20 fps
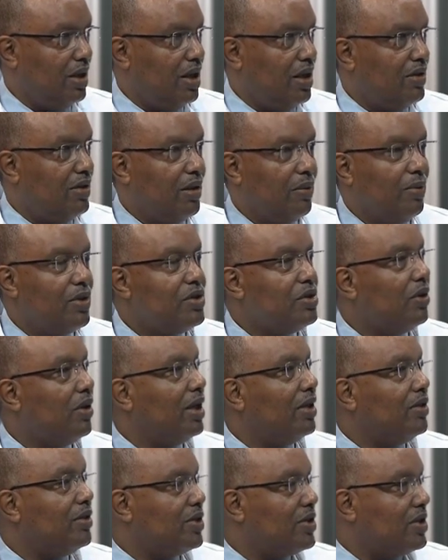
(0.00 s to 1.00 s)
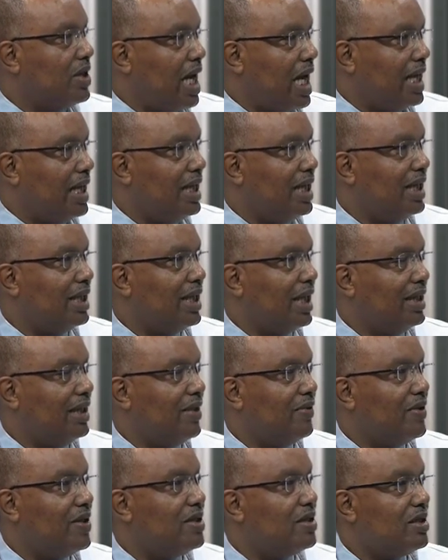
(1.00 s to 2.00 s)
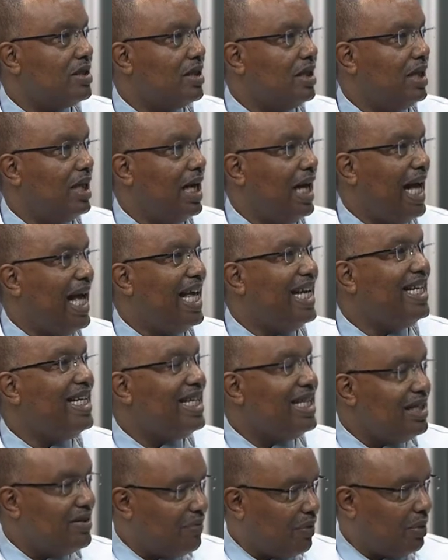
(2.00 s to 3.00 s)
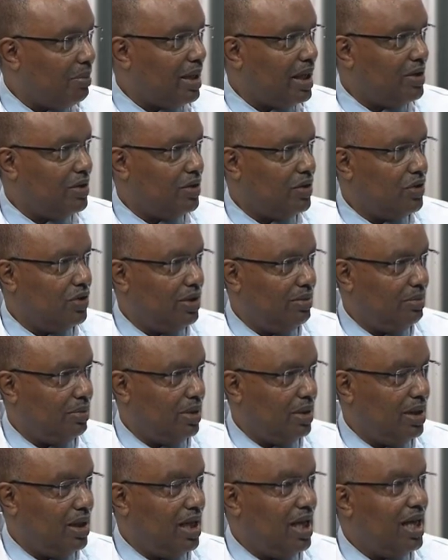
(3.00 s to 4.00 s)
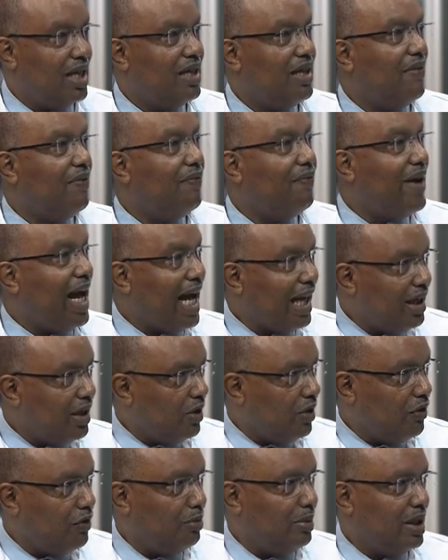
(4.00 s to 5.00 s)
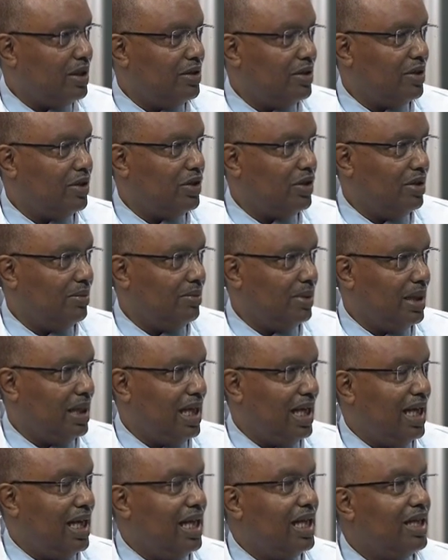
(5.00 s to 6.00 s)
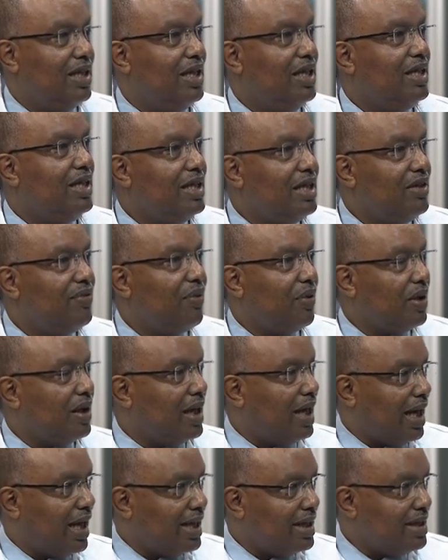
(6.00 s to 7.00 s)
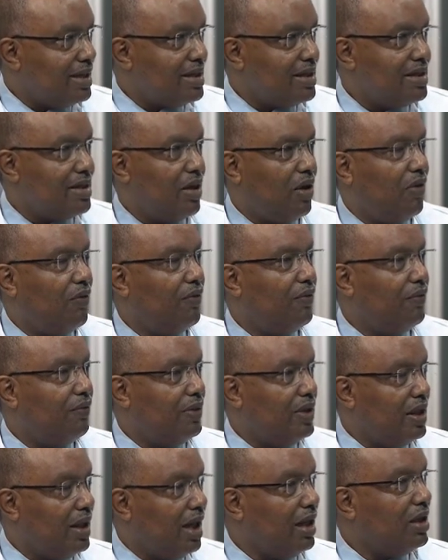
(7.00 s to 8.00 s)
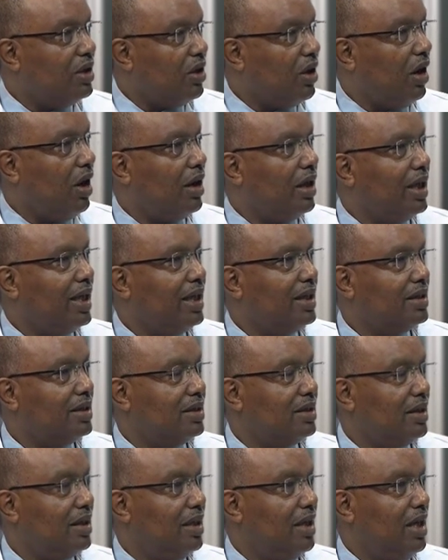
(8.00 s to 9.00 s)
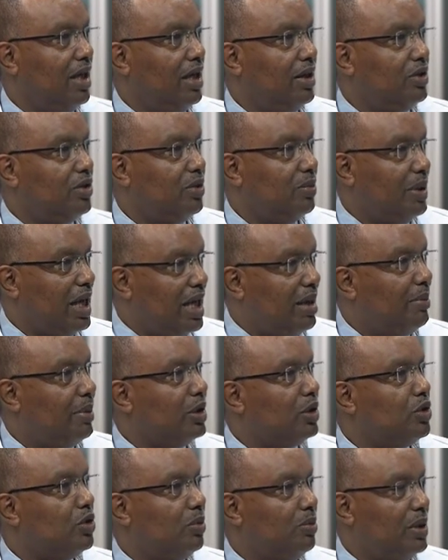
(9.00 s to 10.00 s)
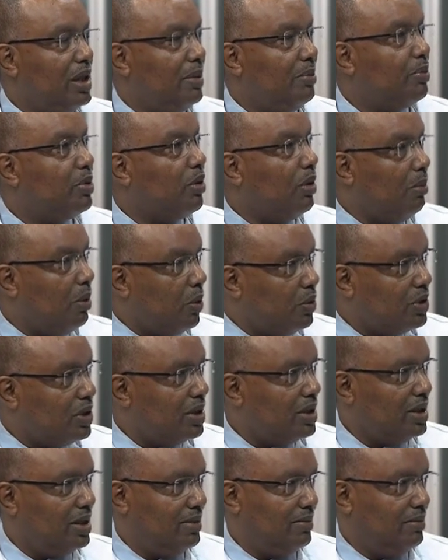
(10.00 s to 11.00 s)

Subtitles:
There was no understanding that there is a need for mentorship, the value of mentorship, the need for guidance of young colleagues to be able to be promoted.